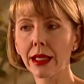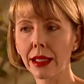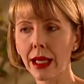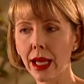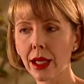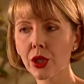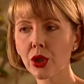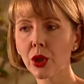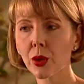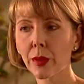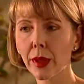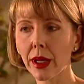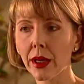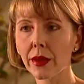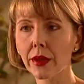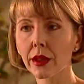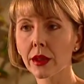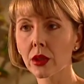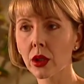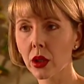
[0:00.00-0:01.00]

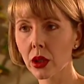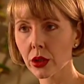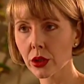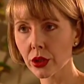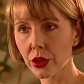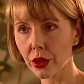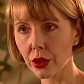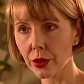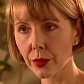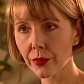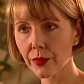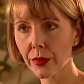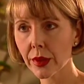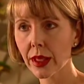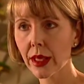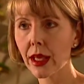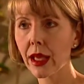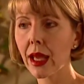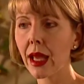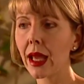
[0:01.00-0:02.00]
naturopathic doctor
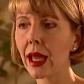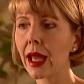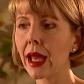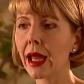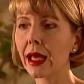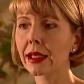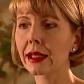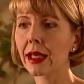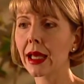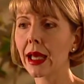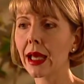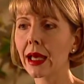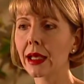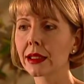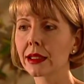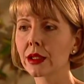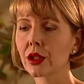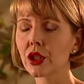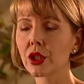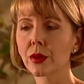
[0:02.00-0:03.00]
and
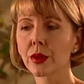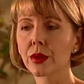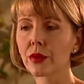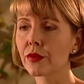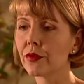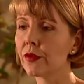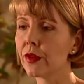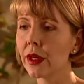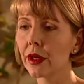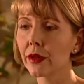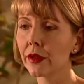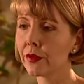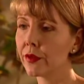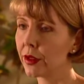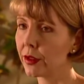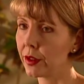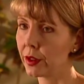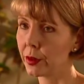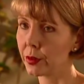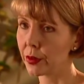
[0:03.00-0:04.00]
that she was very,
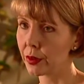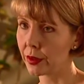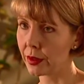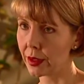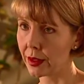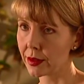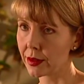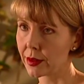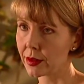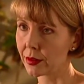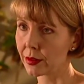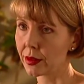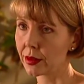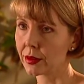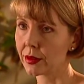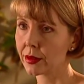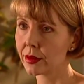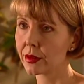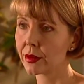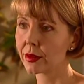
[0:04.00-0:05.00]
very impressed with
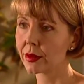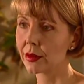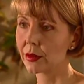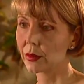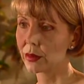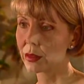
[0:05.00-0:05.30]
the